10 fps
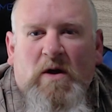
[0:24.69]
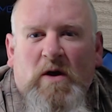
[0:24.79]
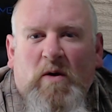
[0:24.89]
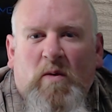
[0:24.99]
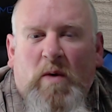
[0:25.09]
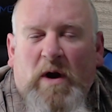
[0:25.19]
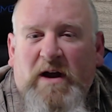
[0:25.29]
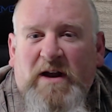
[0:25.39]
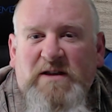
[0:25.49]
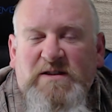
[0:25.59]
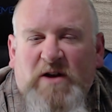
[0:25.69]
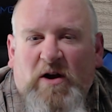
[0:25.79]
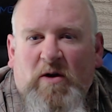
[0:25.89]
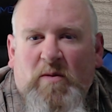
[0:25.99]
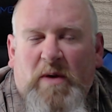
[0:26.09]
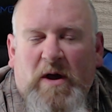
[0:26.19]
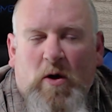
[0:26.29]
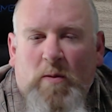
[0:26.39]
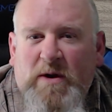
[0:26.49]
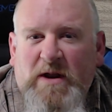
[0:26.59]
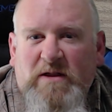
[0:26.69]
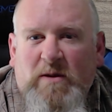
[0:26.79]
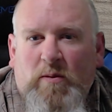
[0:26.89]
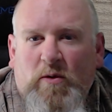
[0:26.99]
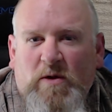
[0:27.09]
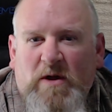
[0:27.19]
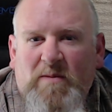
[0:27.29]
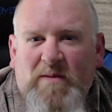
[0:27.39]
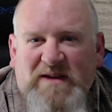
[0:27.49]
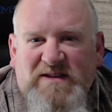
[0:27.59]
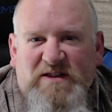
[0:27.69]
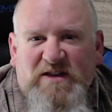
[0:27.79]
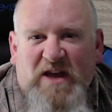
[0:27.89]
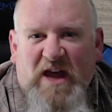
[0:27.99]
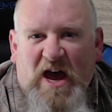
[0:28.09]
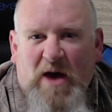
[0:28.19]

We're going to start by opening the Bullet messaging app